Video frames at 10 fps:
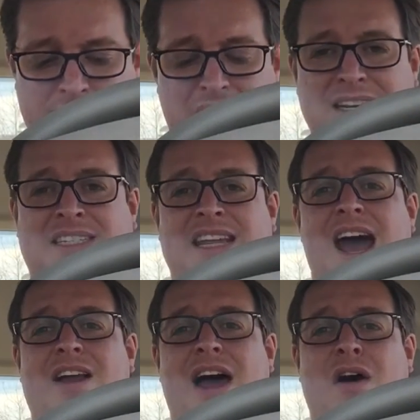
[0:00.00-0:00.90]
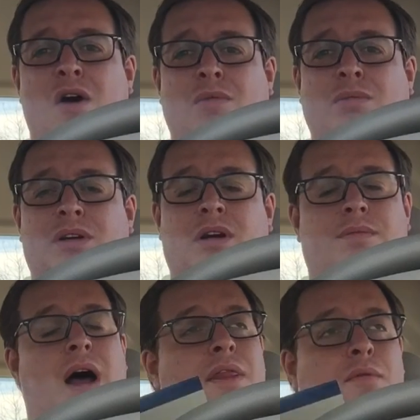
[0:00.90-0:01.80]
I like Seattle at home,
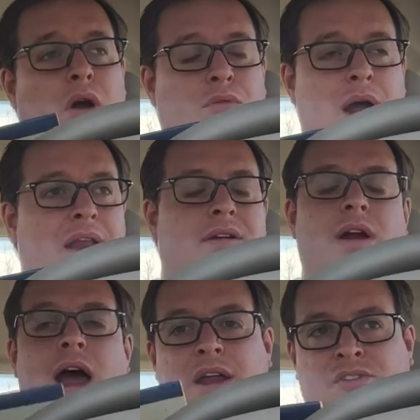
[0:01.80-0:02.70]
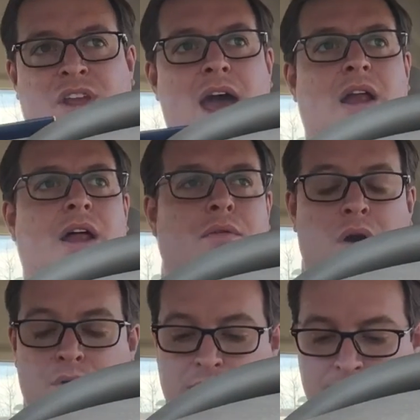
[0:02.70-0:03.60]
or on the road, rather. I like Seattle on the
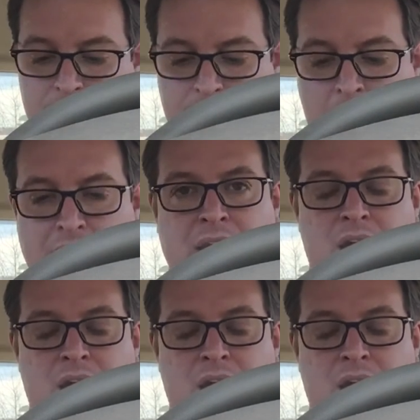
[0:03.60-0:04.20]
road all day